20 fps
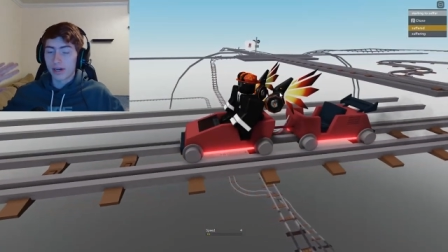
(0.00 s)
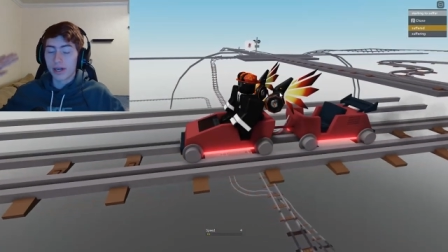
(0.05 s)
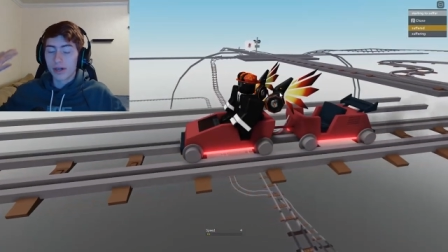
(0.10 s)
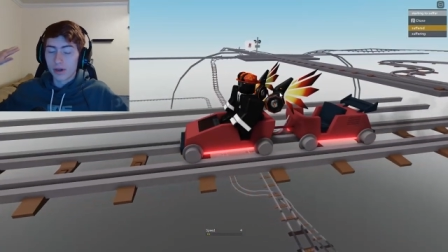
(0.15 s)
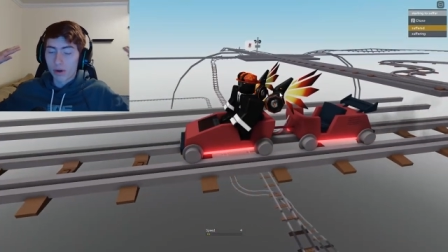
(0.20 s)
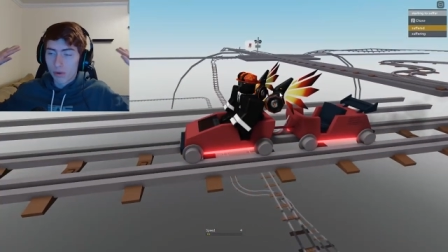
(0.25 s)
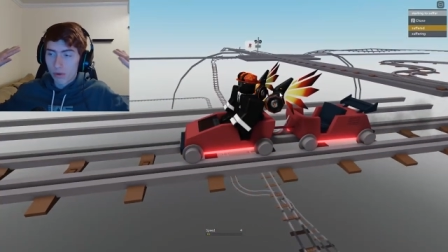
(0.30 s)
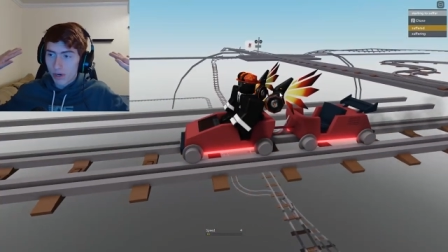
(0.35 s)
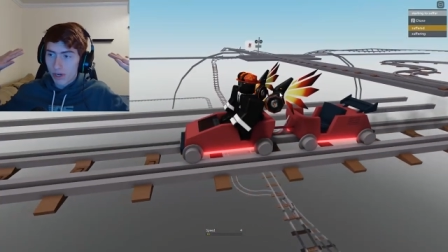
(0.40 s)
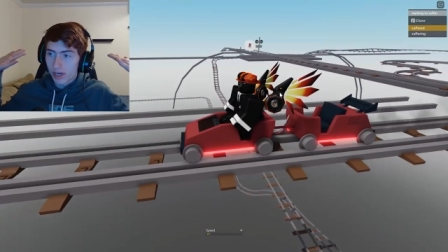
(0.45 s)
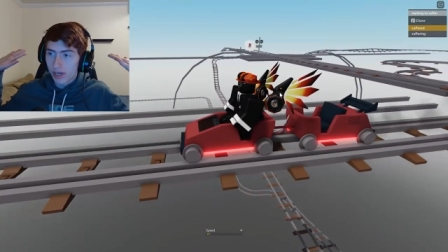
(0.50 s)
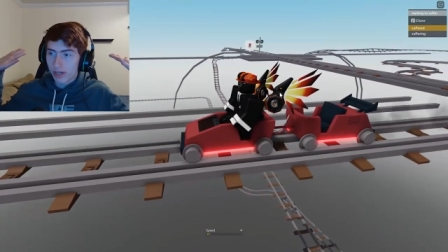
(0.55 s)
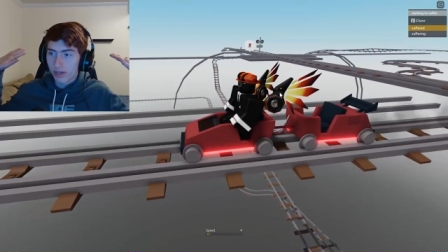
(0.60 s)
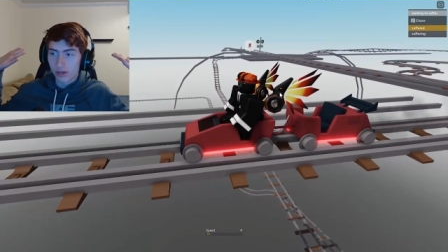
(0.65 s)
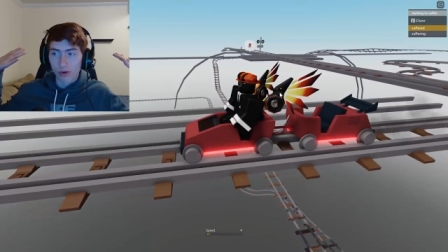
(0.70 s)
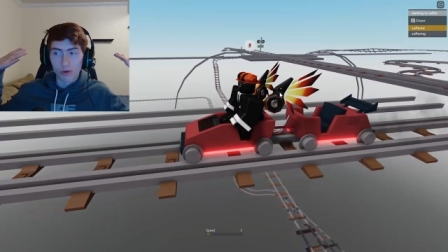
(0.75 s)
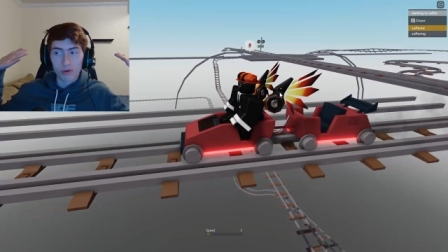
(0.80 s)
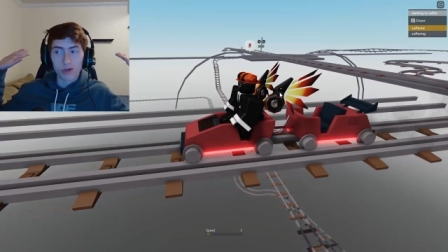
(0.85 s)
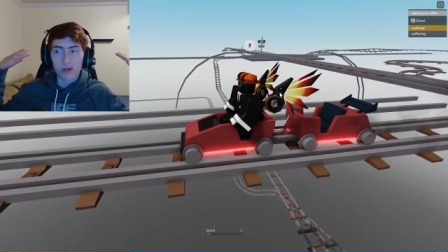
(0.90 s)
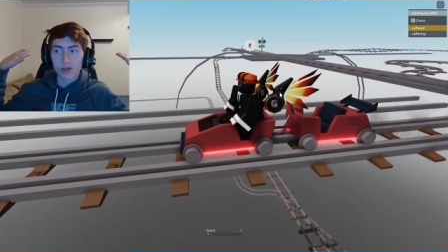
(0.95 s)
I don't want to
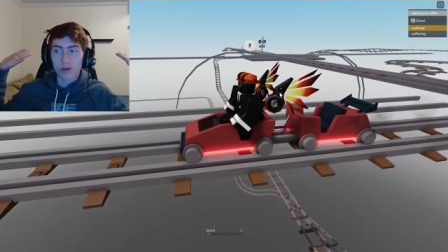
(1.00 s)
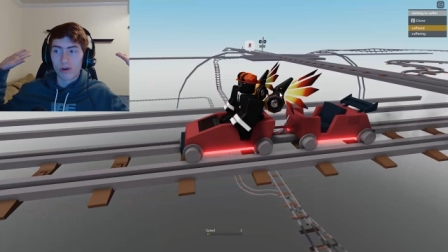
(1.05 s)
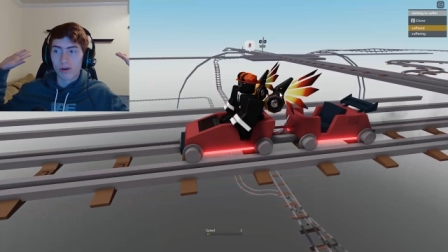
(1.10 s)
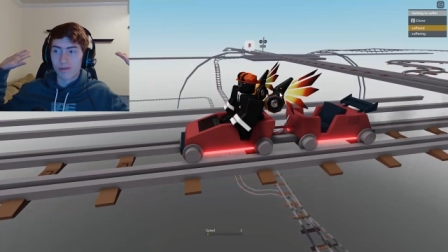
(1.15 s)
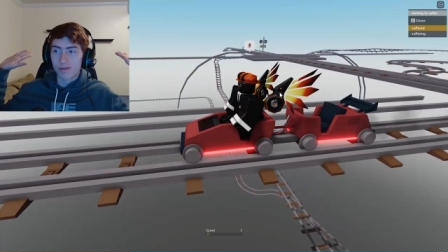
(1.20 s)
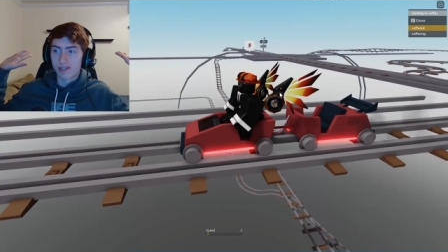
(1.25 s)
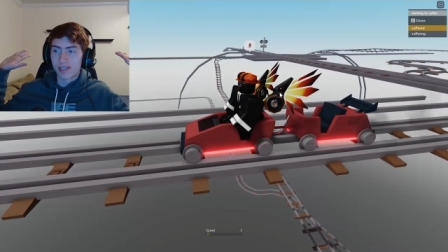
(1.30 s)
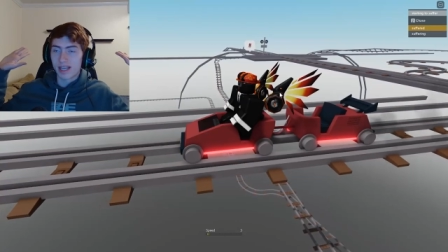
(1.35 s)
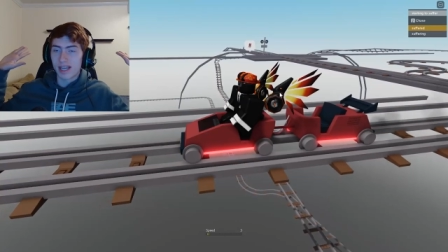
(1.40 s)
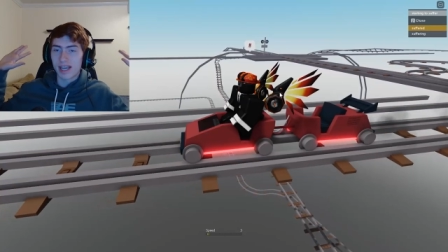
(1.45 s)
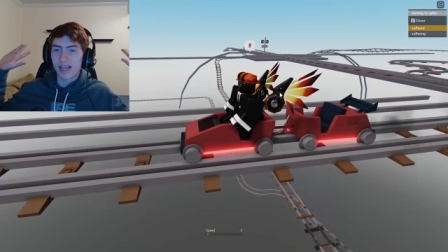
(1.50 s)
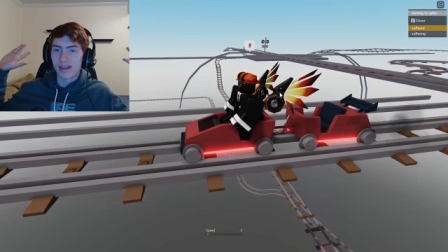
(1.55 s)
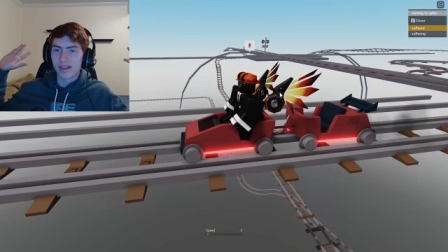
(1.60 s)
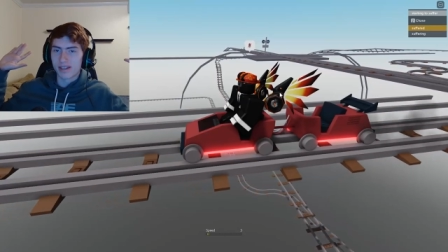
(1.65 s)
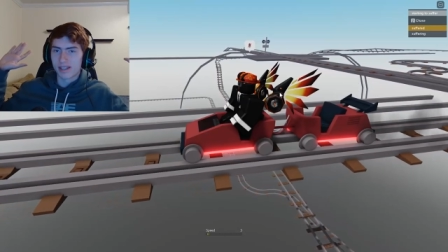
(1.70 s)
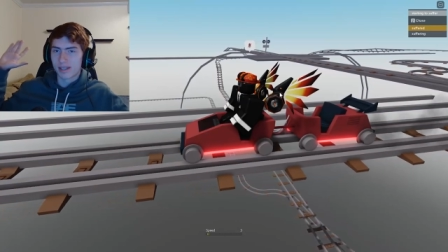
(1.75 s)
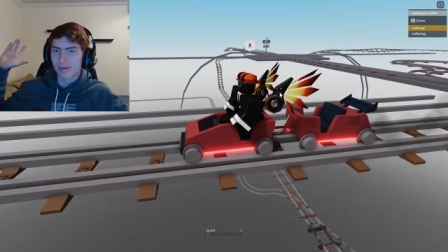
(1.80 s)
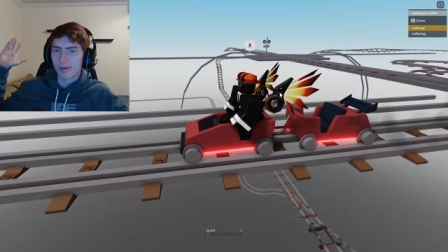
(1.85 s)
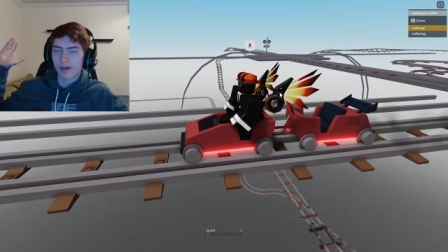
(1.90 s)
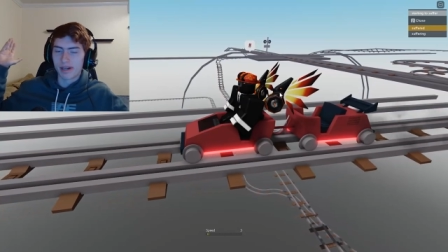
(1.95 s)
don't want to go over 10
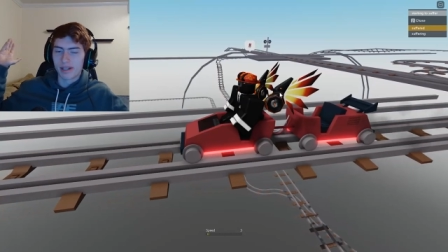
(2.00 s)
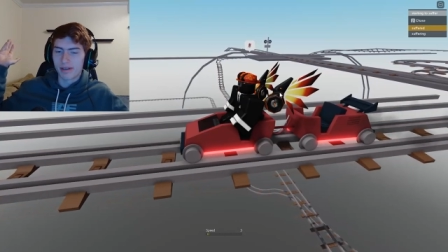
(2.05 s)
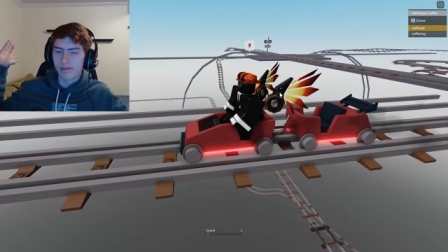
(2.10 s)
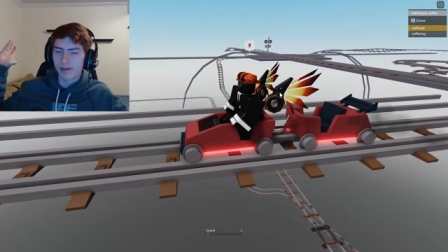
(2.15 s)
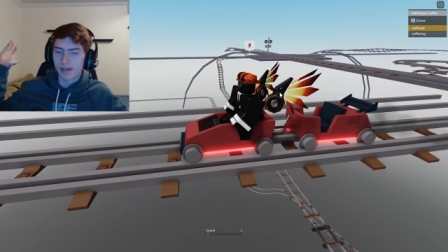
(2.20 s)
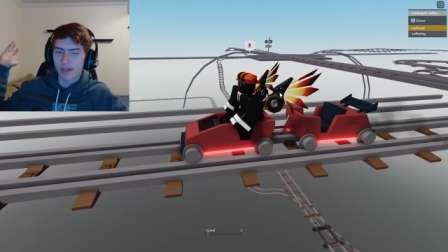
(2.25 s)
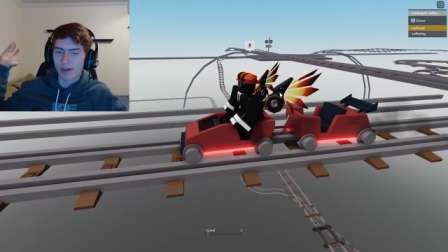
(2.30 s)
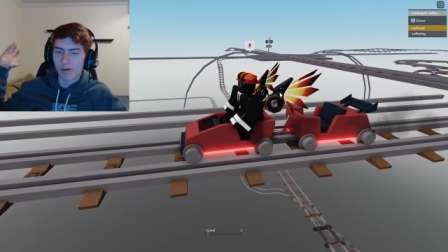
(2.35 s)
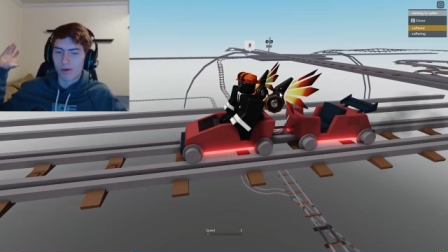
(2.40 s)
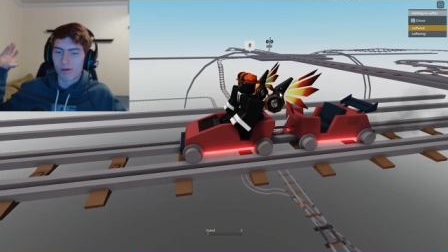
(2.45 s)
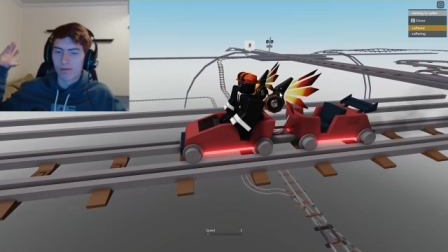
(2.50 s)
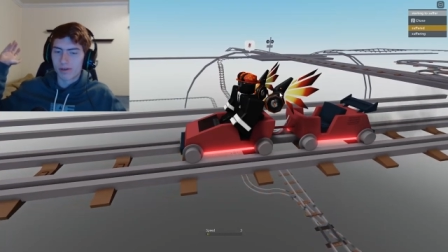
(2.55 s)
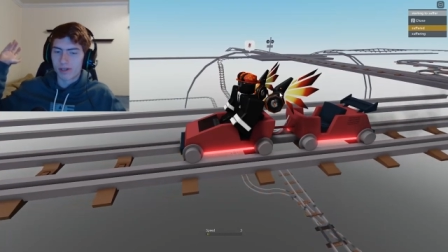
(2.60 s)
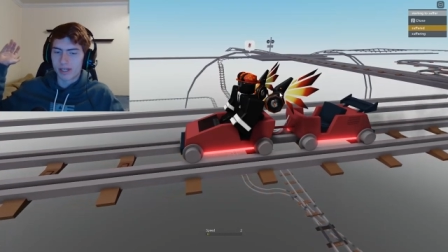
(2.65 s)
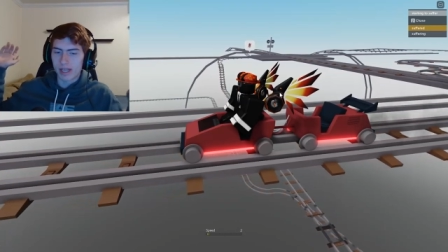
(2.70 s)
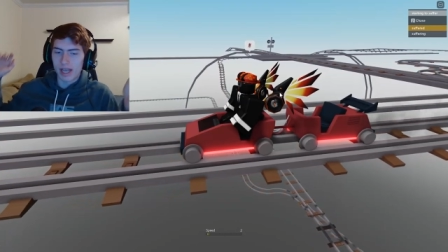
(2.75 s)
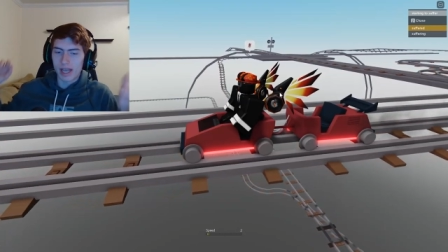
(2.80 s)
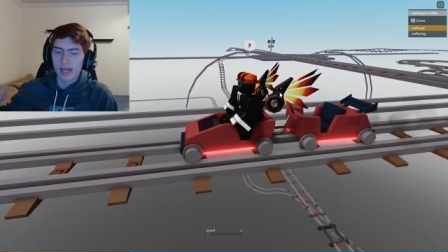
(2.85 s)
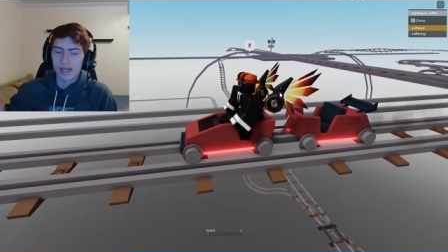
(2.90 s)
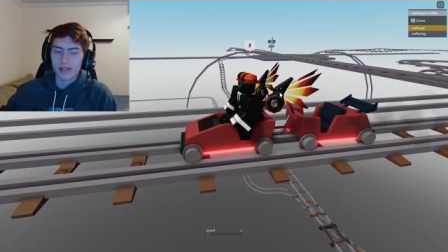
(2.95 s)
because apparently if I go over
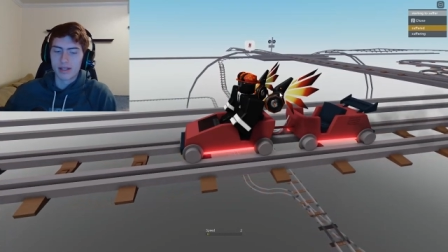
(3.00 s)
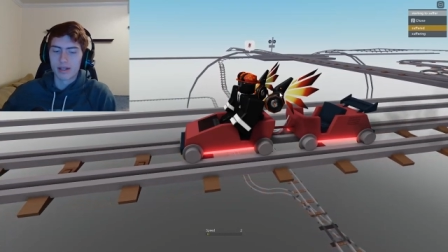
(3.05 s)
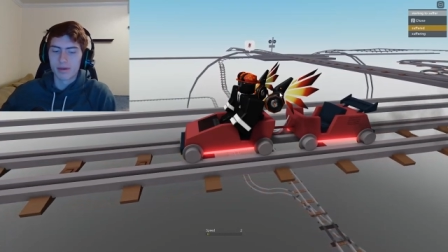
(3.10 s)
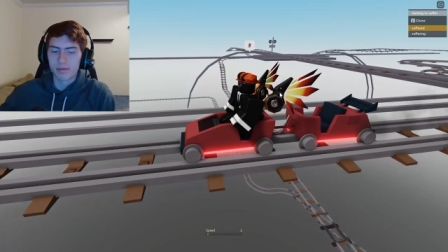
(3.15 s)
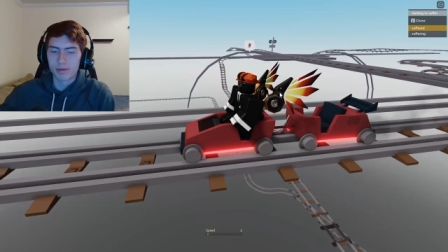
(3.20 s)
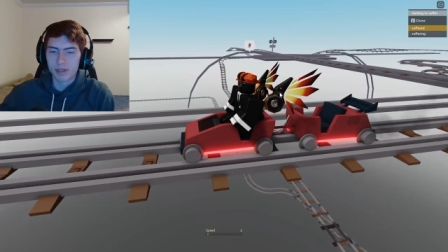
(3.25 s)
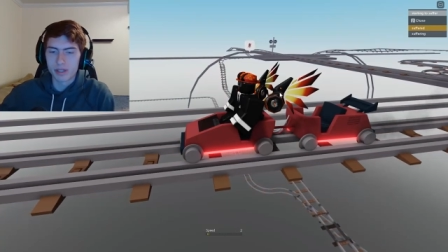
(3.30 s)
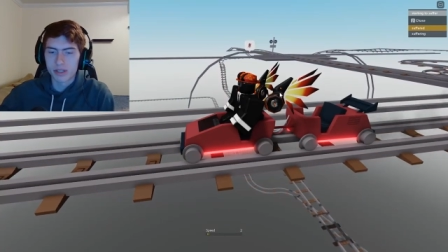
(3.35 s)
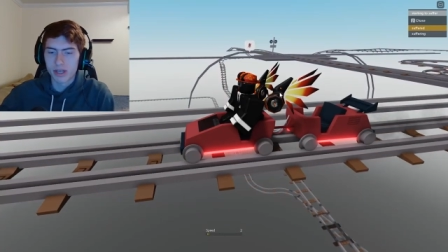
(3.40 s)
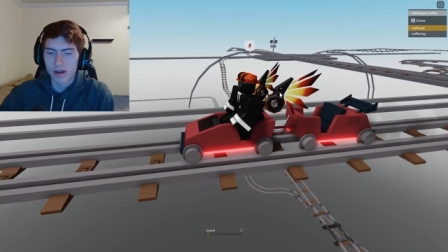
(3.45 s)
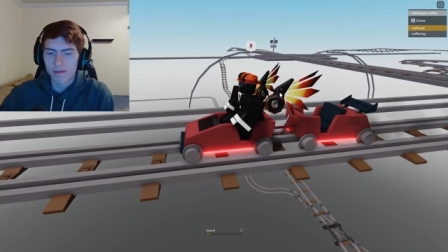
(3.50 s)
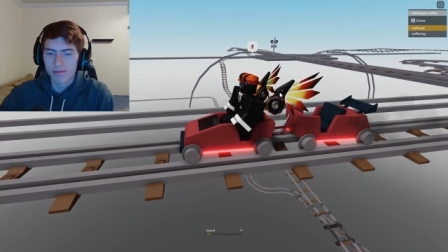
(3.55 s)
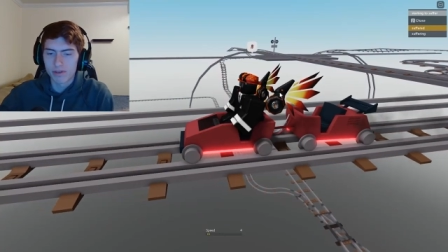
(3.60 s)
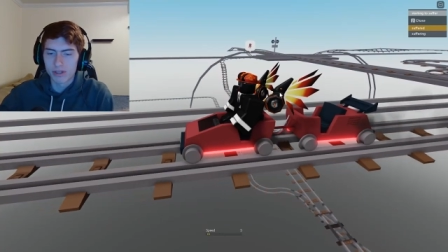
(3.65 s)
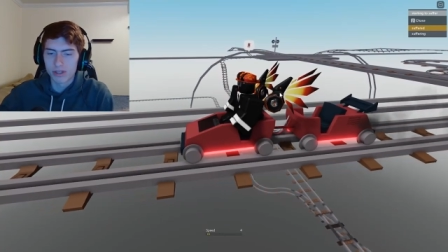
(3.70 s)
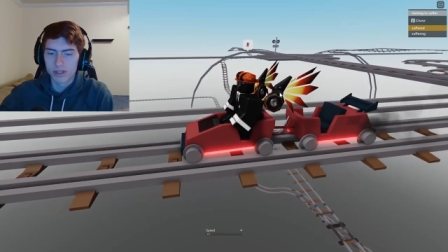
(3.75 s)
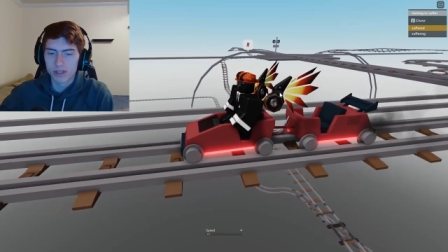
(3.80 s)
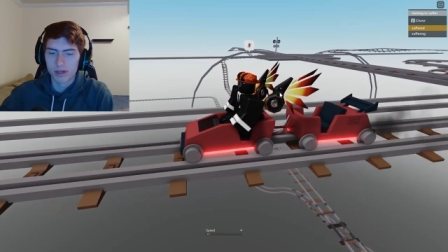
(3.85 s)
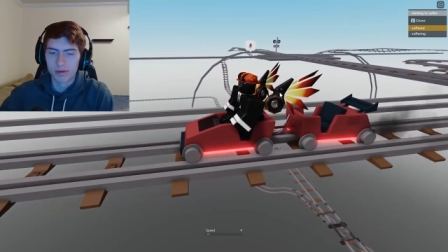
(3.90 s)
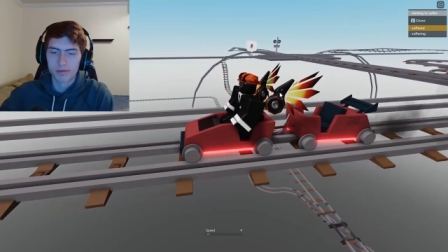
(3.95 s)
10, the police officer
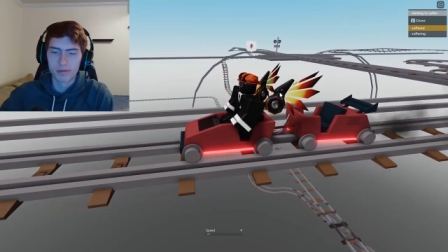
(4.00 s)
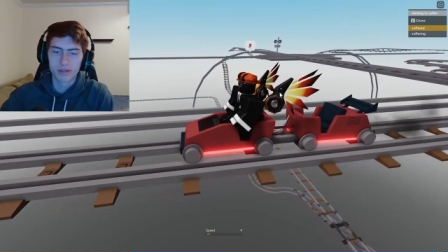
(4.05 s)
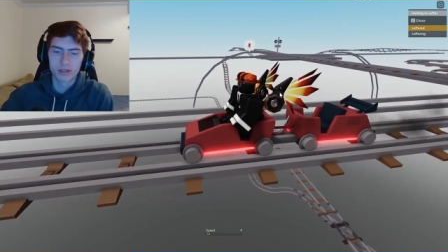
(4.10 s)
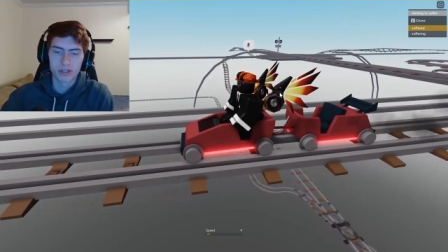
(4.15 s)
just, come,